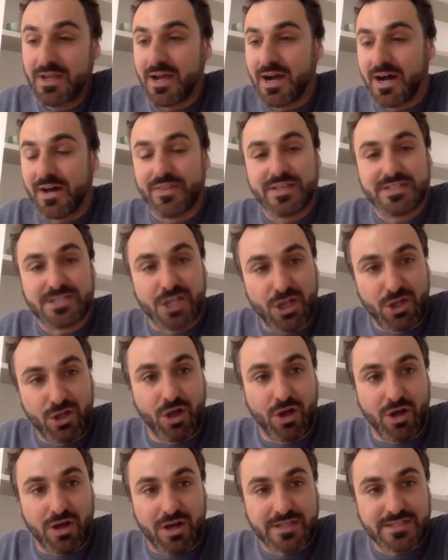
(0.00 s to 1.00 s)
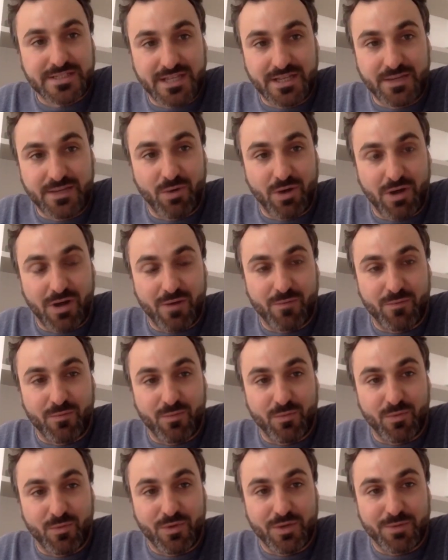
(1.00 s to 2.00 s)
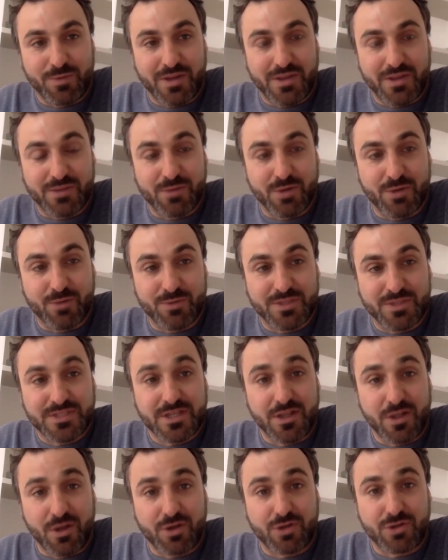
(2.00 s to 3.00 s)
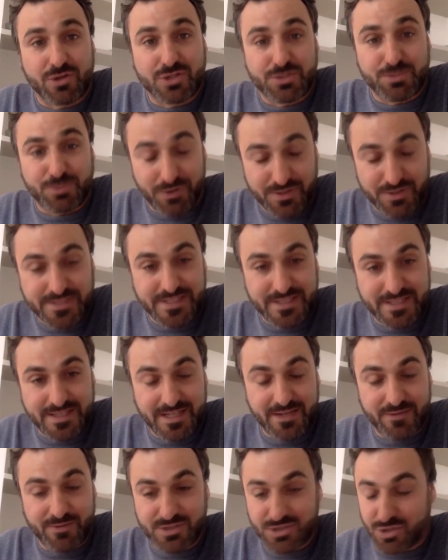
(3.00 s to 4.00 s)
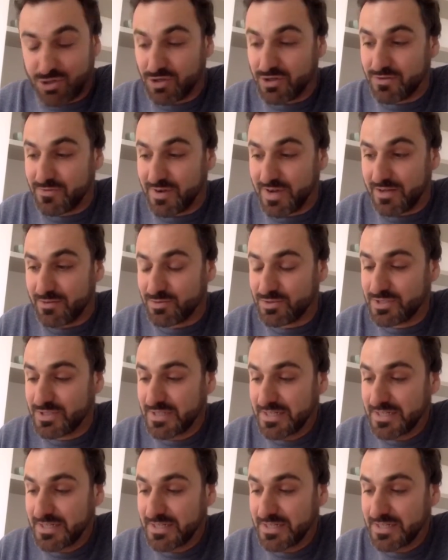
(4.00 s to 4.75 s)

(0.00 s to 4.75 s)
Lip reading: And there's a lot, I tell you what I'm worried about at the moment, there's a lot of conspiracy theories going around.